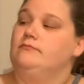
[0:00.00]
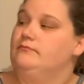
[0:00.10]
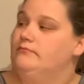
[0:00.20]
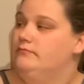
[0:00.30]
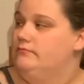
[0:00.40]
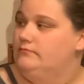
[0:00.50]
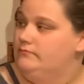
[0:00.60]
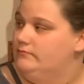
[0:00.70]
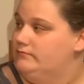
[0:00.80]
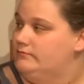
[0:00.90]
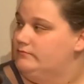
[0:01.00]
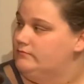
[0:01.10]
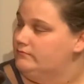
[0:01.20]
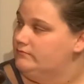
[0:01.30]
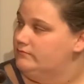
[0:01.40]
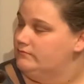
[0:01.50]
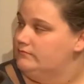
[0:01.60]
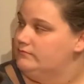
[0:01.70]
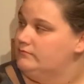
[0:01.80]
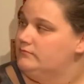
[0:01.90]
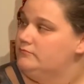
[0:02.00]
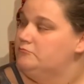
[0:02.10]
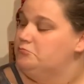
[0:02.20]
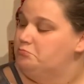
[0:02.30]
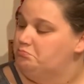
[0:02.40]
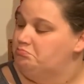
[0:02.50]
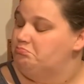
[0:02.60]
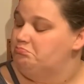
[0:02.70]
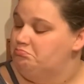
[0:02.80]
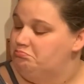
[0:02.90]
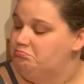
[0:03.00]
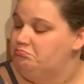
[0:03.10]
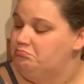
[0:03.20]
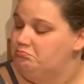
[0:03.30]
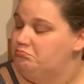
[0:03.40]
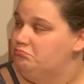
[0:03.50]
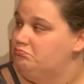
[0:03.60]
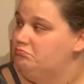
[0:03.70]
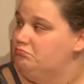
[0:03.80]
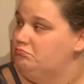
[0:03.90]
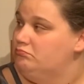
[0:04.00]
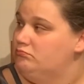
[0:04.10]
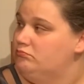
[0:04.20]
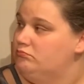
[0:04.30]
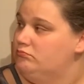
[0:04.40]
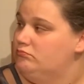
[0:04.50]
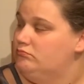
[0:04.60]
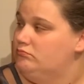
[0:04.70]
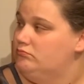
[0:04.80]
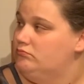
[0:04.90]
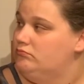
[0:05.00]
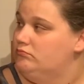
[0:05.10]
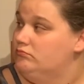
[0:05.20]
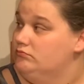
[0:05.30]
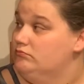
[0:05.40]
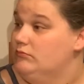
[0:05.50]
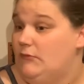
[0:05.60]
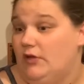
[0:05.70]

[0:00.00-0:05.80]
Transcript: This person isn't speaking.